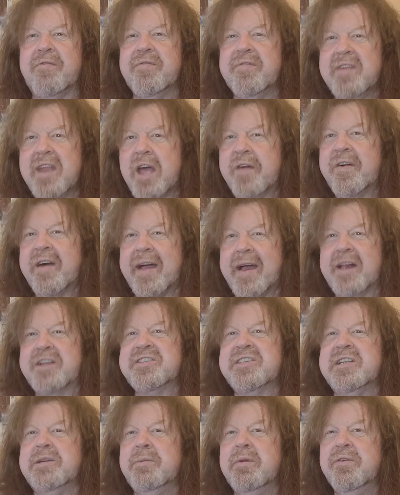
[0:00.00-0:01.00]
I've never
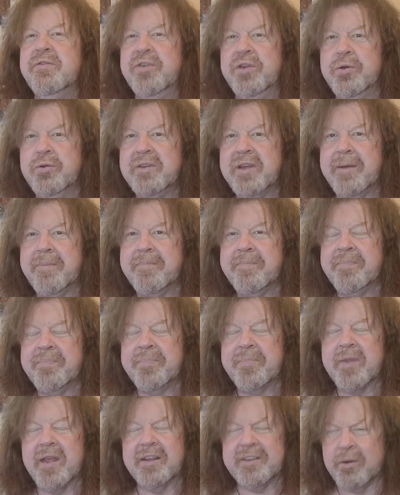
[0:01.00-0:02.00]
actually reviewed it,
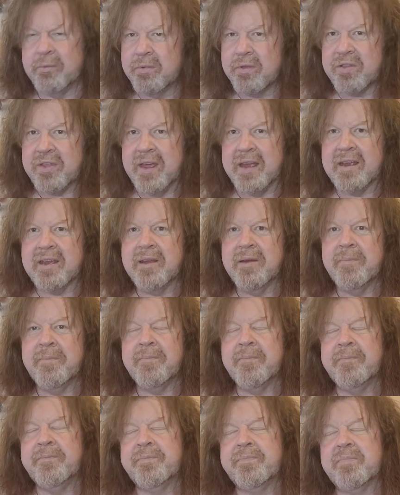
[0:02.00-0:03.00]
I don't think.
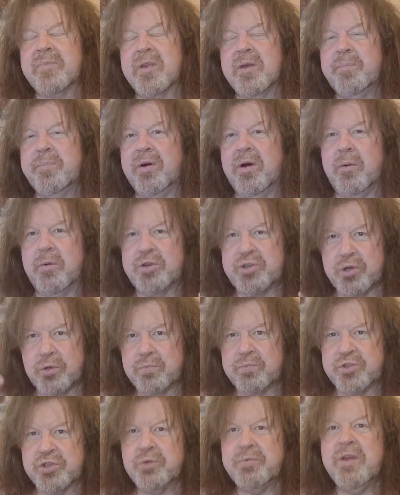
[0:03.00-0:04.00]
But
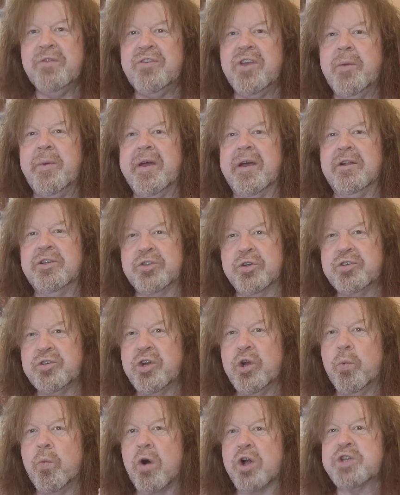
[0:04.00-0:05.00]
should review it and should
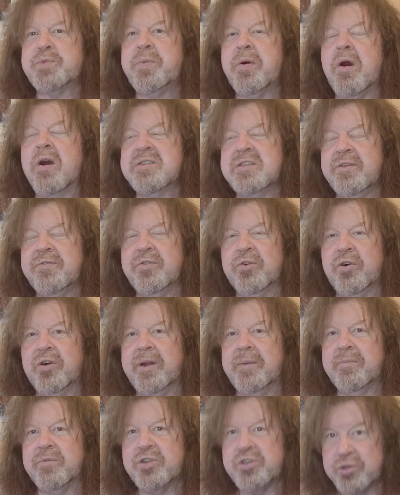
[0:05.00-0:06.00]
do a watch party
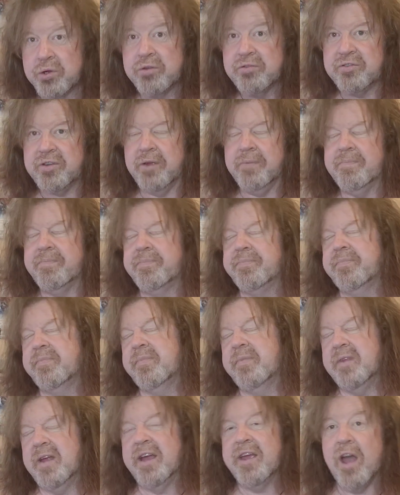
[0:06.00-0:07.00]
for it. Should do.
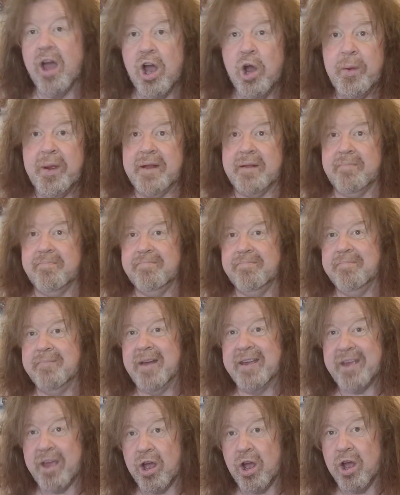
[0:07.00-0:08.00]
I owe
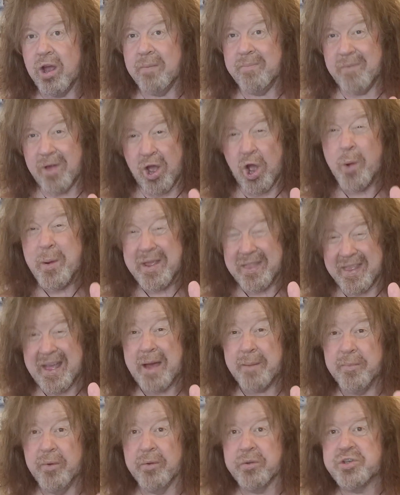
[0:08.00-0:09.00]
it
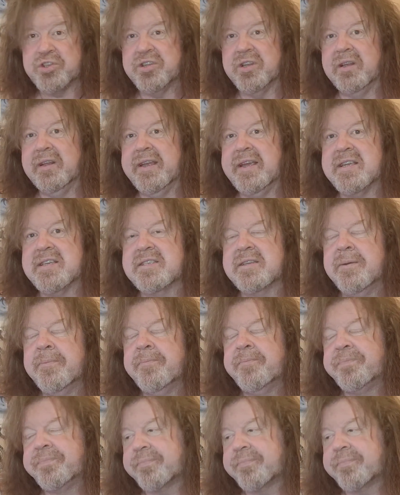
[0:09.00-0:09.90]
that much, at least.